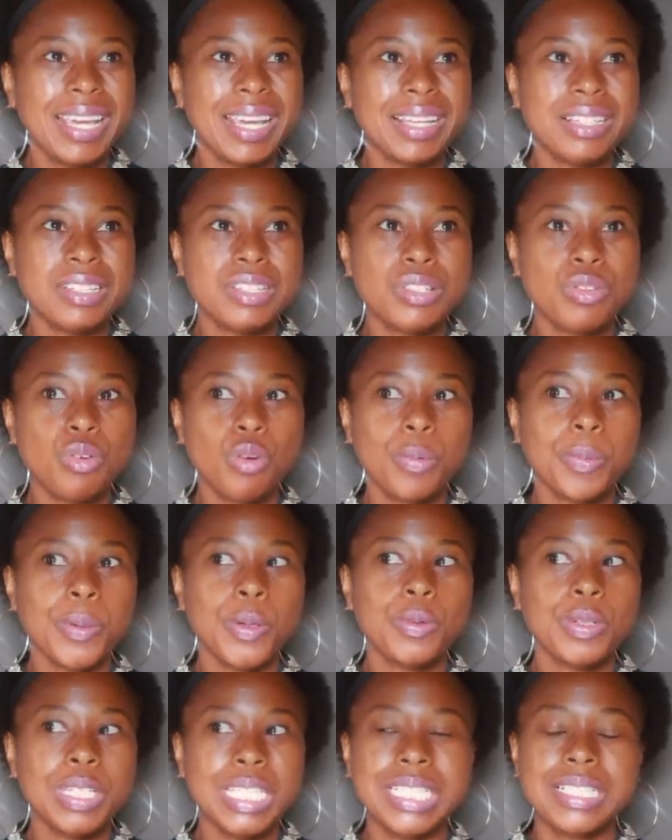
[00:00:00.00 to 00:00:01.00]
And
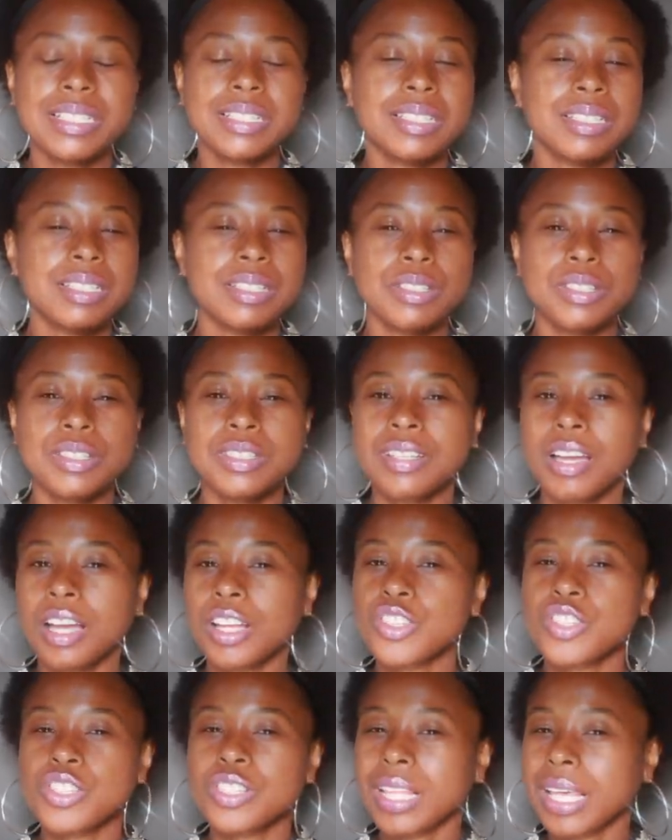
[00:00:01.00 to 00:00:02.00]
Scorpio needs to
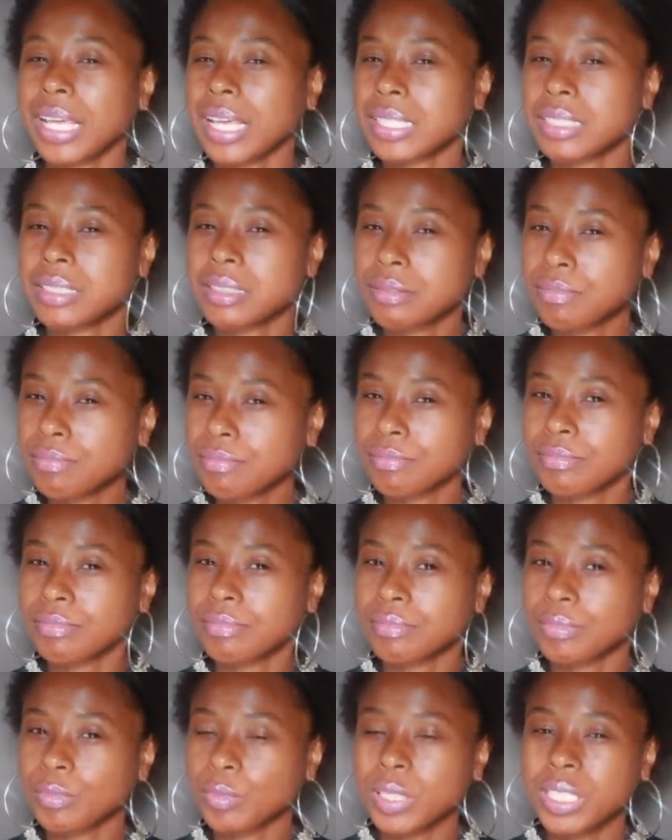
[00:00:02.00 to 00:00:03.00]
touch that.
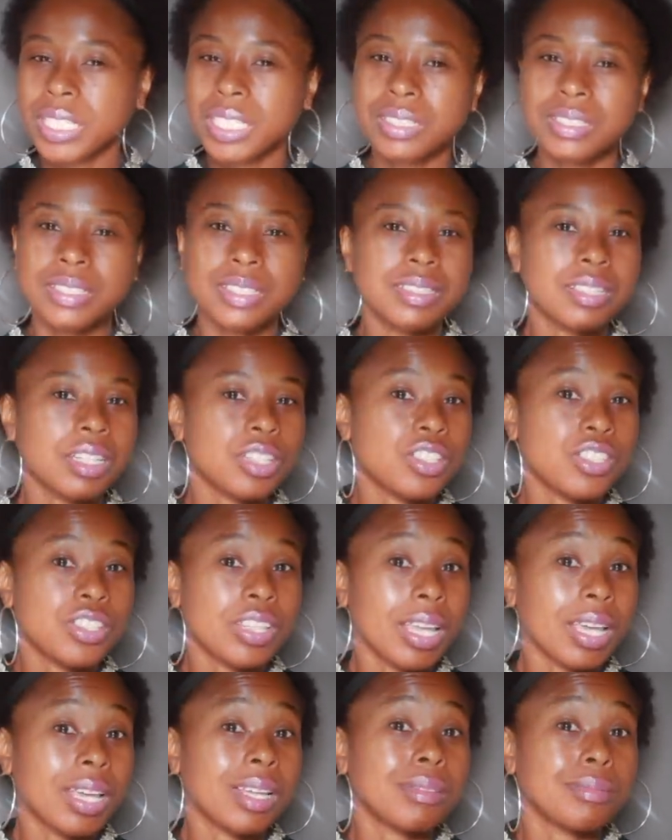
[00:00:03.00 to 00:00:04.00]
We need to touch
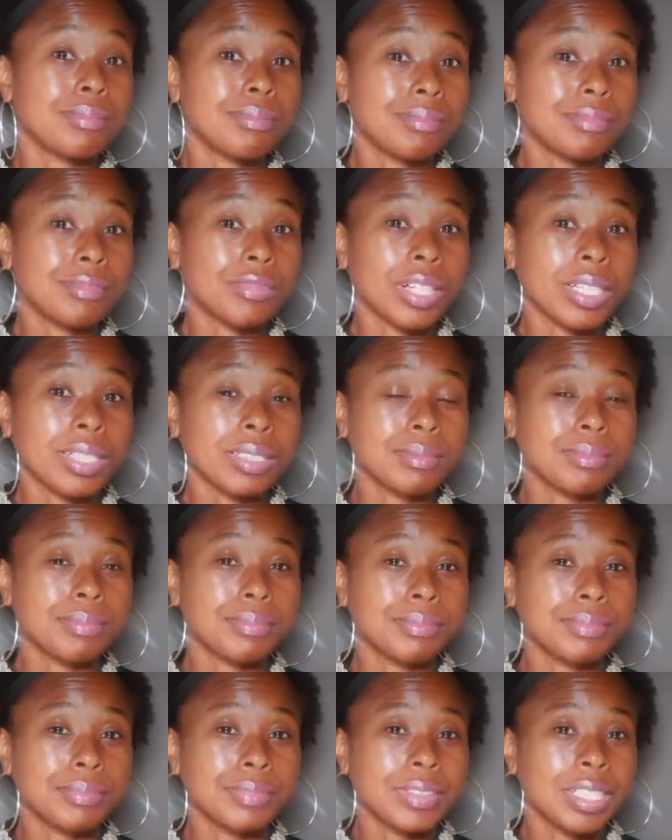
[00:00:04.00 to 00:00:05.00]
that, right?
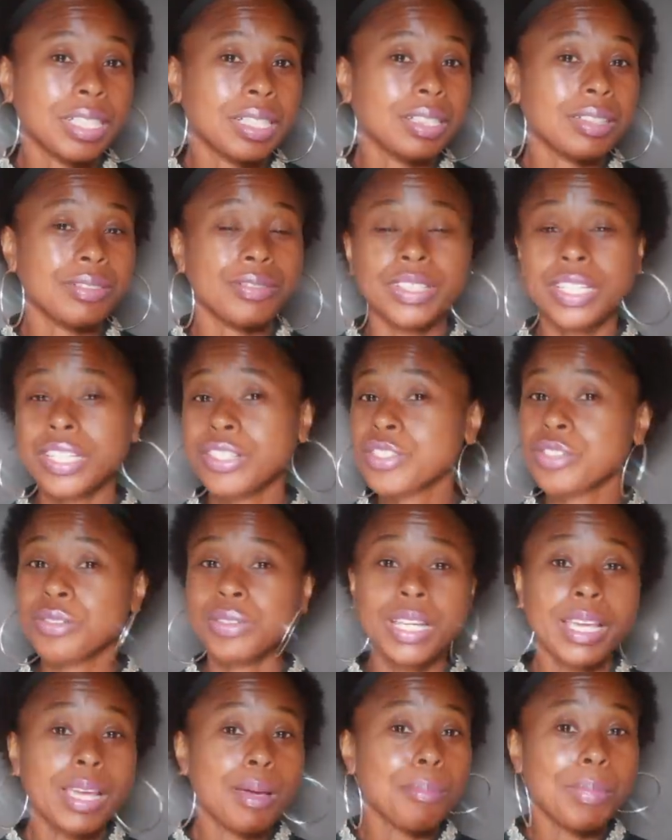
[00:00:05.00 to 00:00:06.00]
Forget your
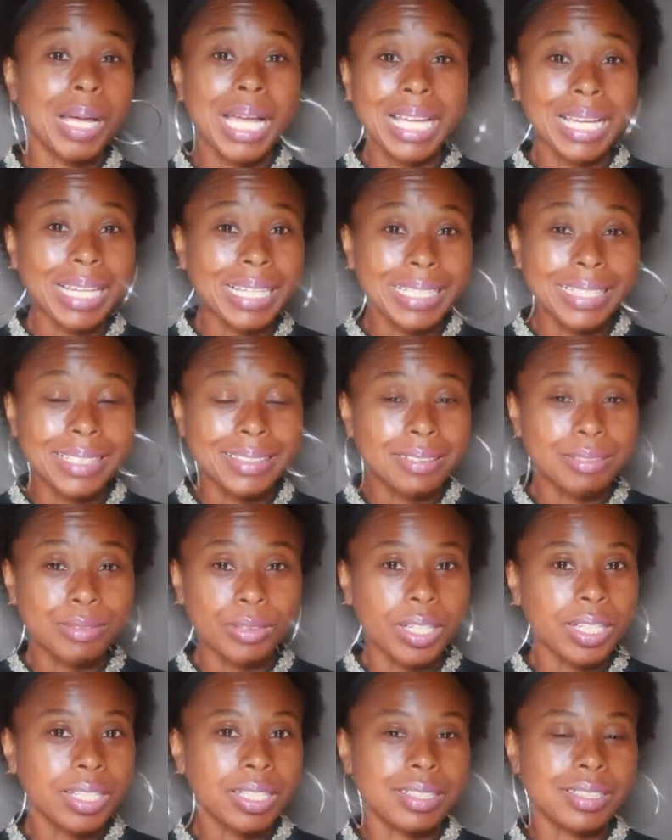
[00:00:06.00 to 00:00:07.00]
damn mind,
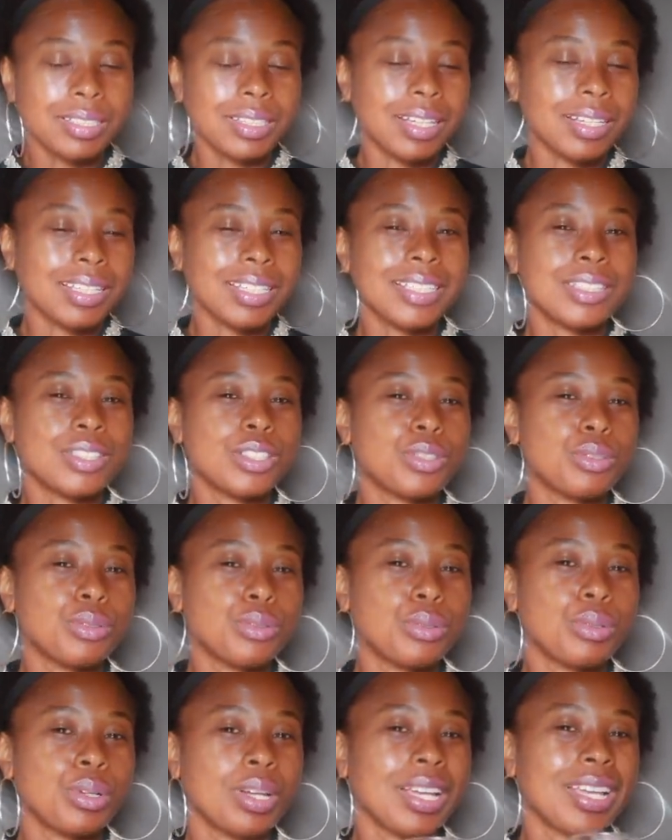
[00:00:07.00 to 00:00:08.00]
right? I need
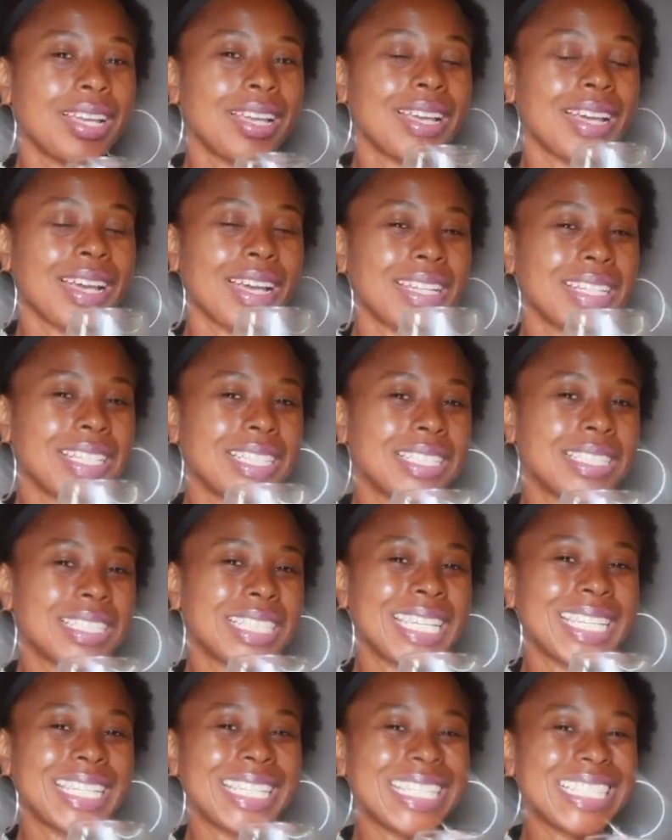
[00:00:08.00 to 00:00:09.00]
to
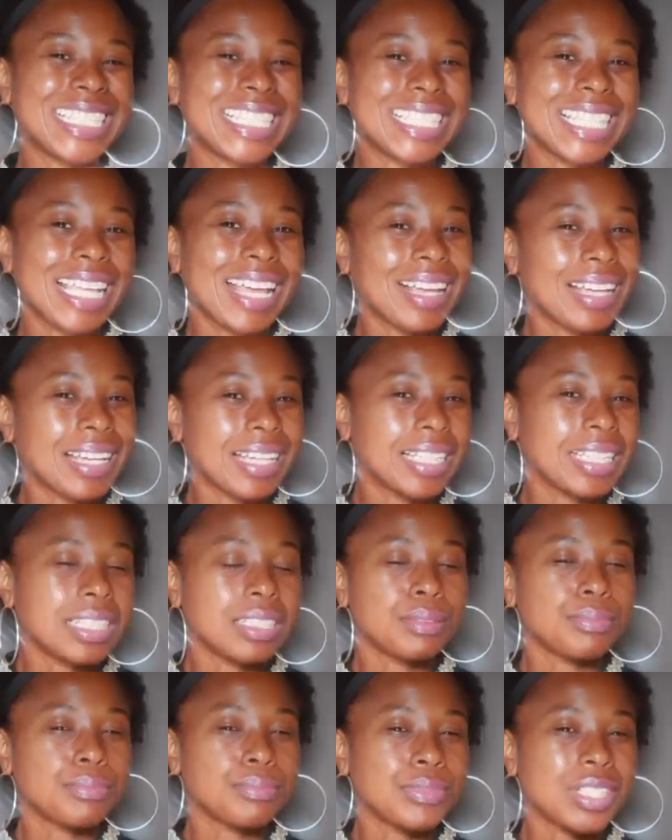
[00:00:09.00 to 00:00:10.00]
get
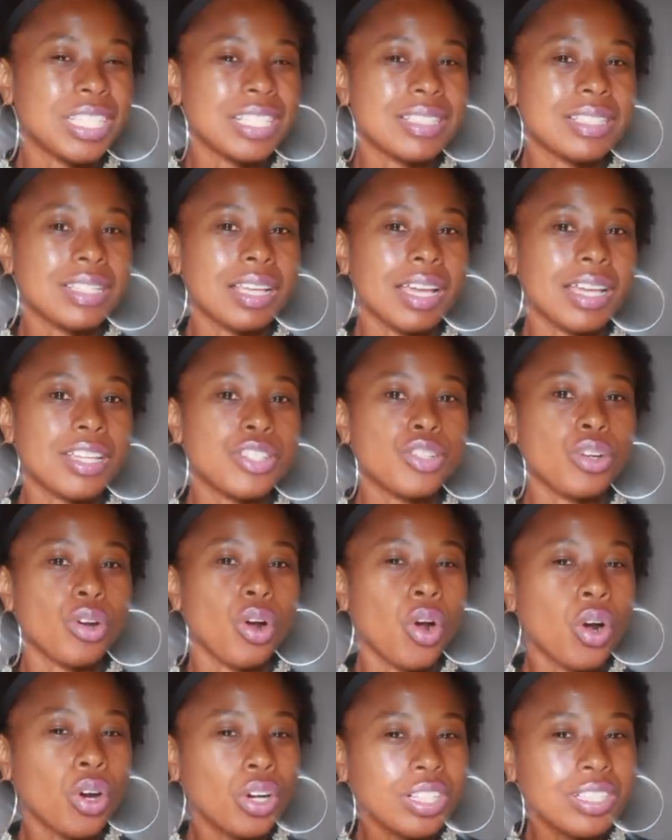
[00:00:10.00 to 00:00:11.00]
inside your
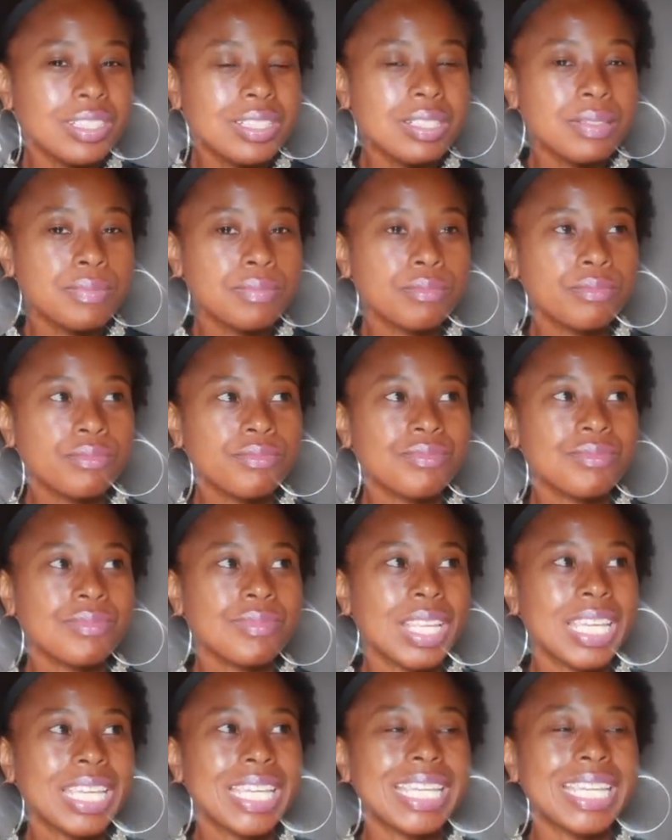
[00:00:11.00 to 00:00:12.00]
heart,
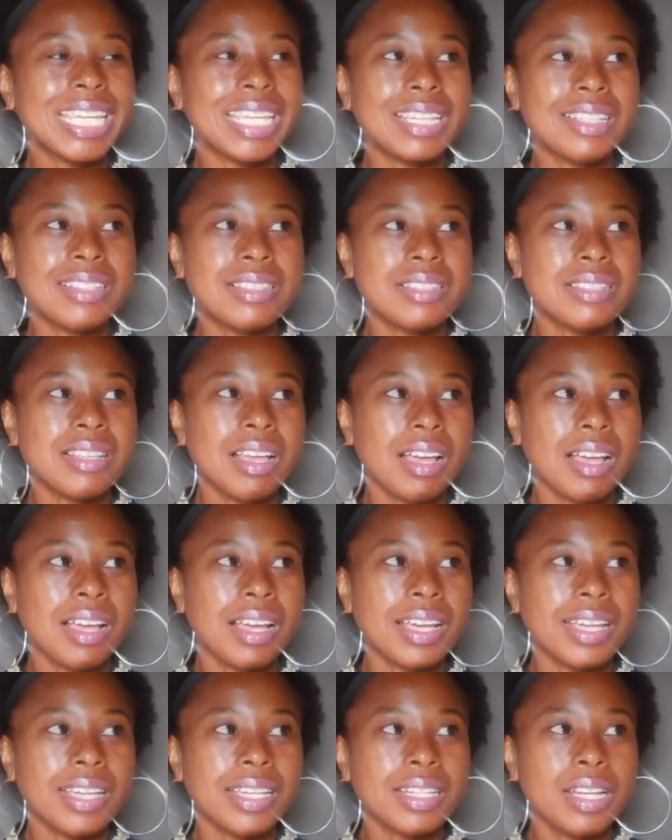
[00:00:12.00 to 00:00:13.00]

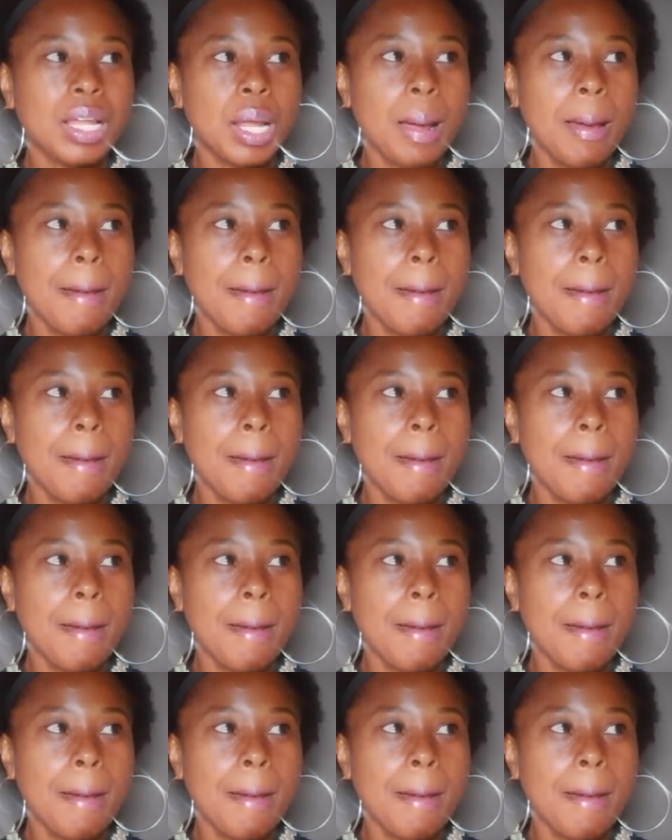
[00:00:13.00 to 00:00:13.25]
inside